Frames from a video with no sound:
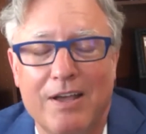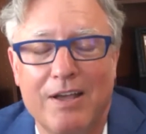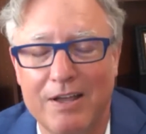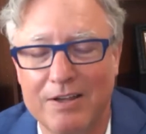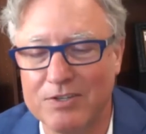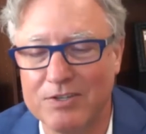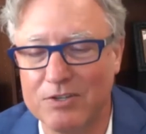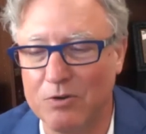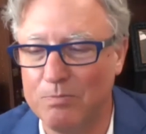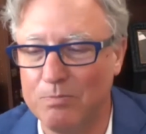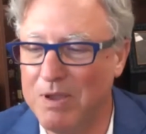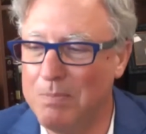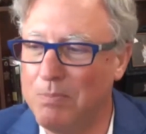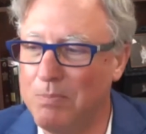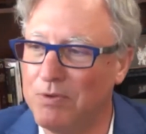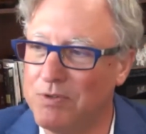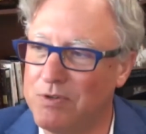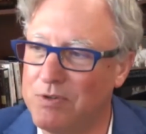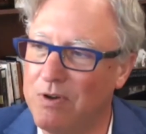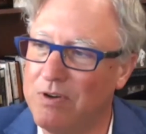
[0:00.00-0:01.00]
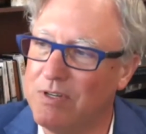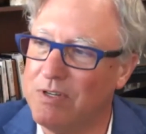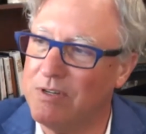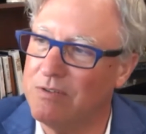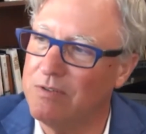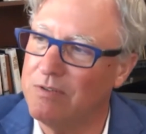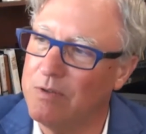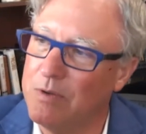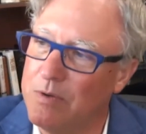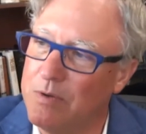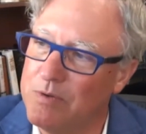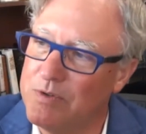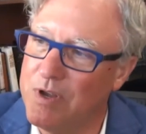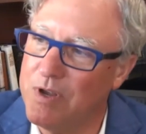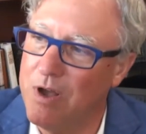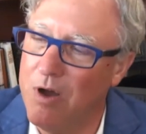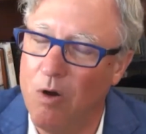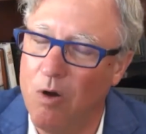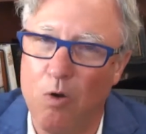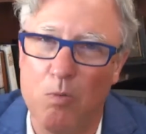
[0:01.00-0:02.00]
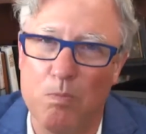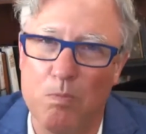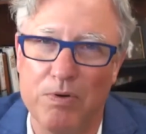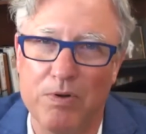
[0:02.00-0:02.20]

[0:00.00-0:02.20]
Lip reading: And so people start to lose hope.